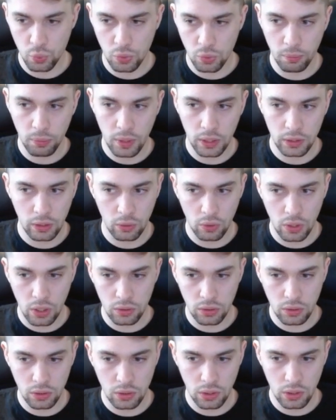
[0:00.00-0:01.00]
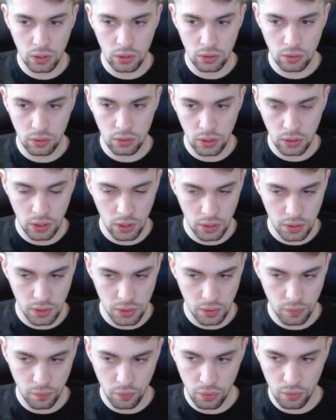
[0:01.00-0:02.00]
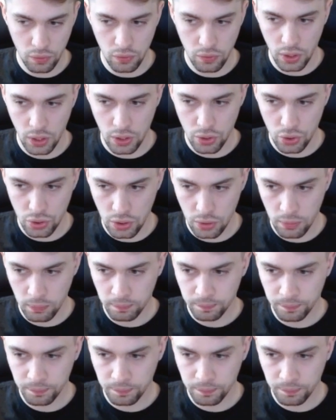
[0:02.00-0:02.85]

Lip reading: bought around the d takes c4 variation.